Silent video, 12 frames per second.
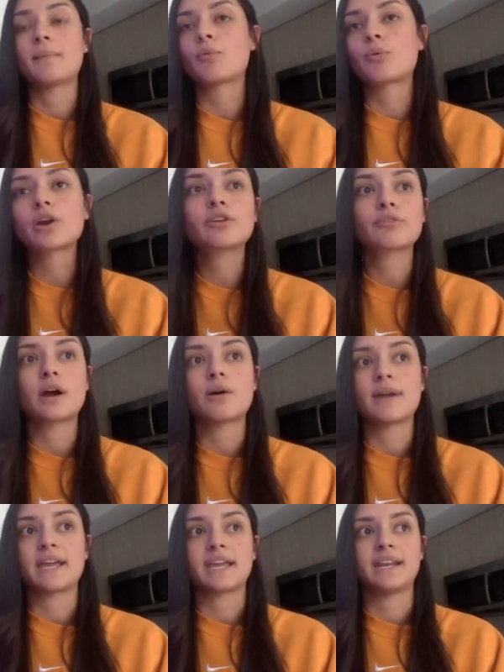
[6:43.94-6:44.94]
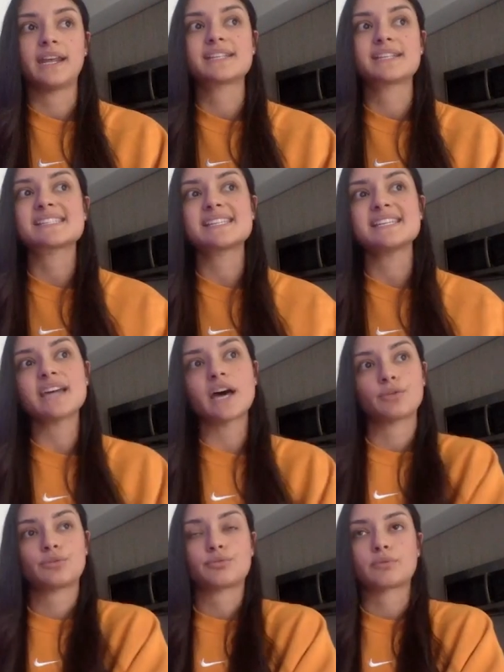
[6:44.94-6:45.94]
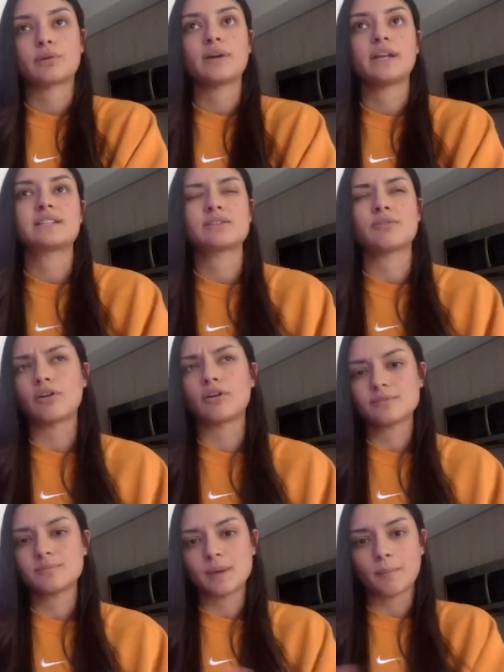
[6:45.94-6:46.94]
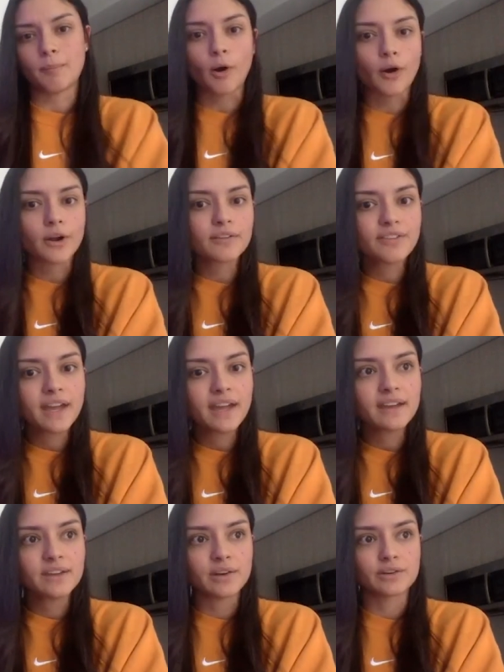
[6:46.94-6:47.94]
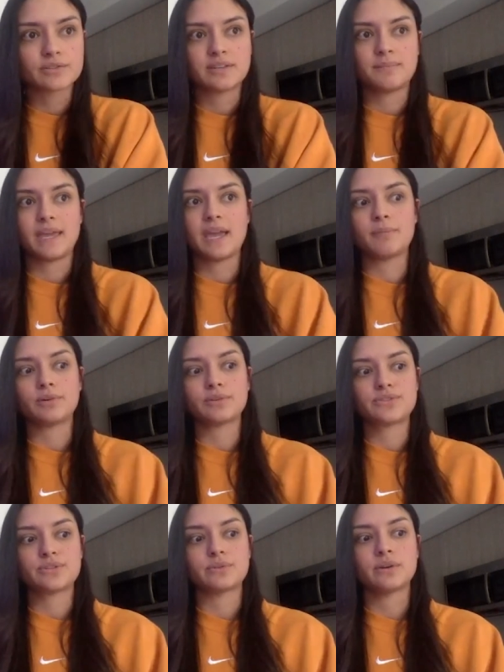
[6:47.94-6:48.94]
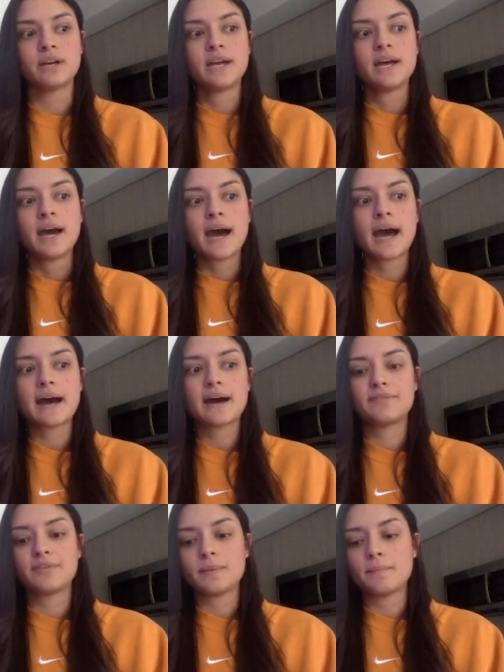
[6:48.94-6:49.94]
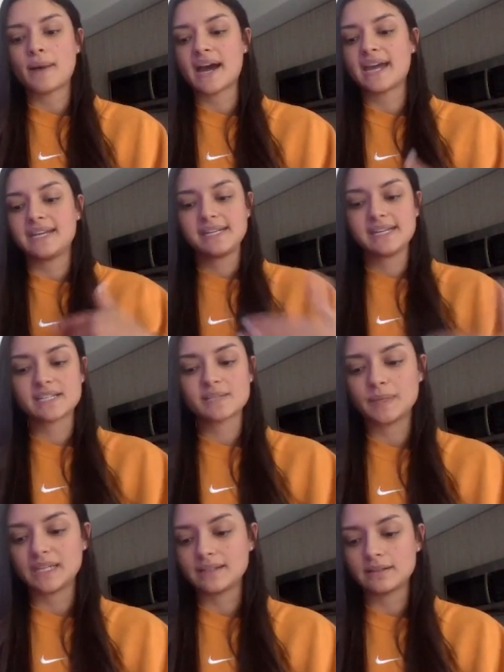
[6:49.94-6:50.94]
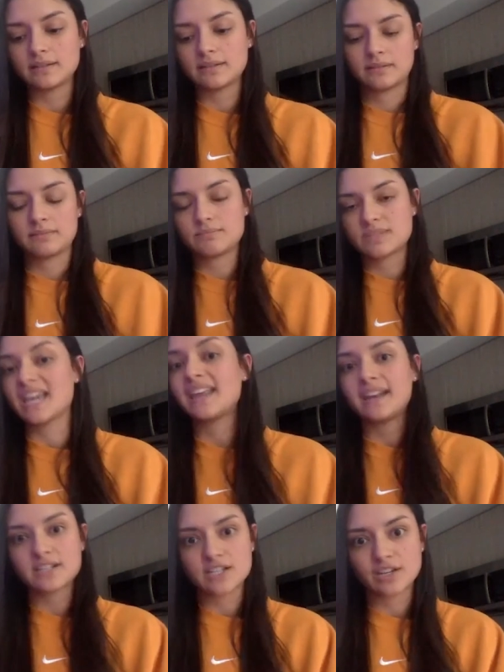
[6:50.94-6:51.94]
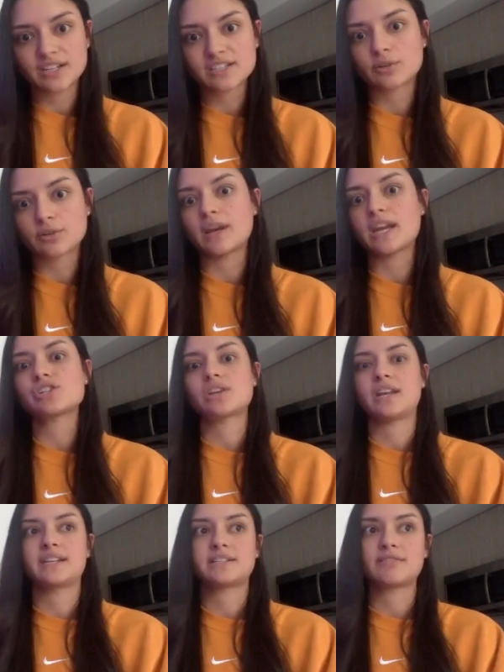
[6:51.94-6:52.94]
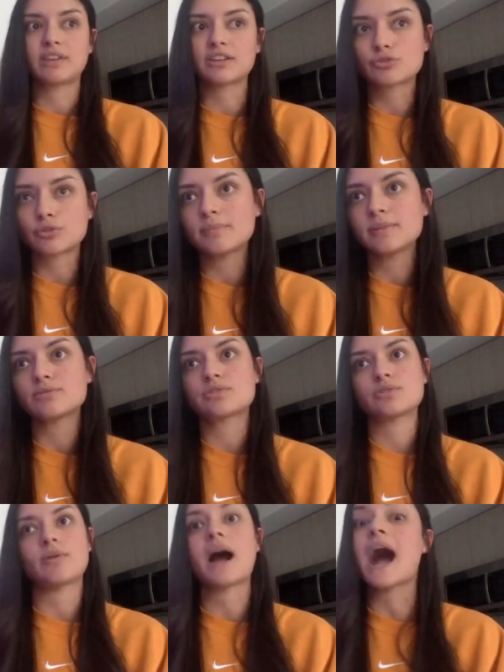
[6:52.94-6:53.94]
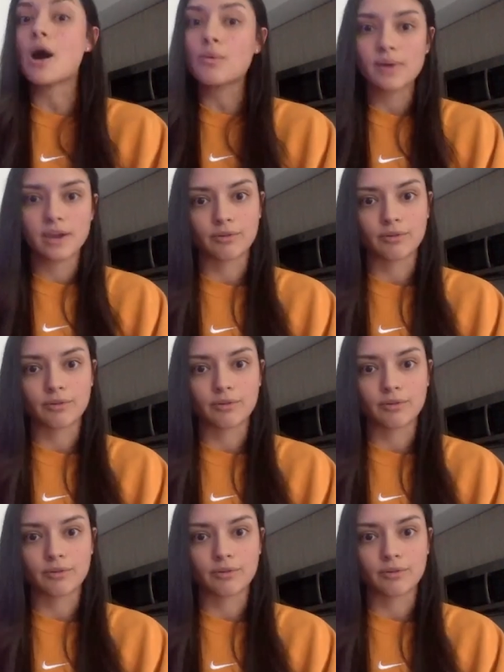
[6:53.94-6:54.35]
we're growing and to see that through and to also be a part of it, to be able to have my ideas being taken into consideration and to contribute to how we